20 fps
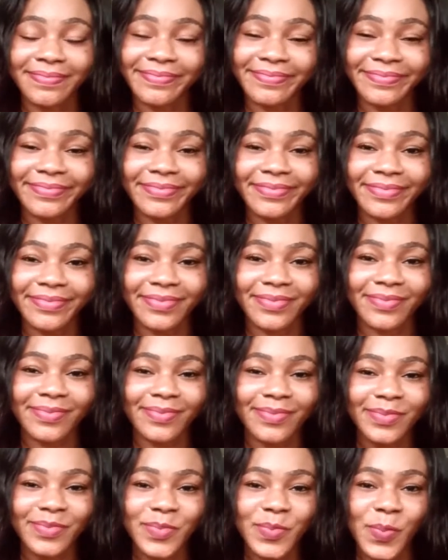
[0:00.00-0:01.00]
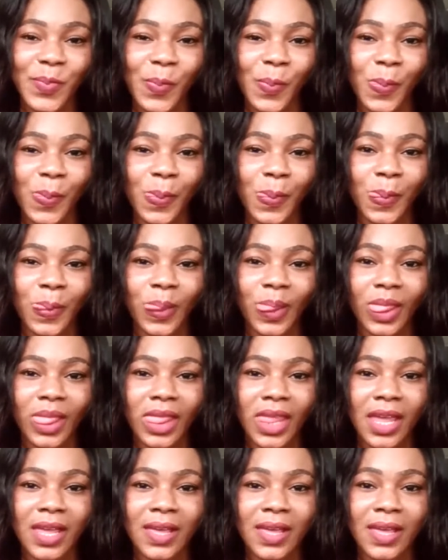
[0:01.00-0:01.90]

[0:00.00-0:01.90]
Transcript: No one is speaking in this clip.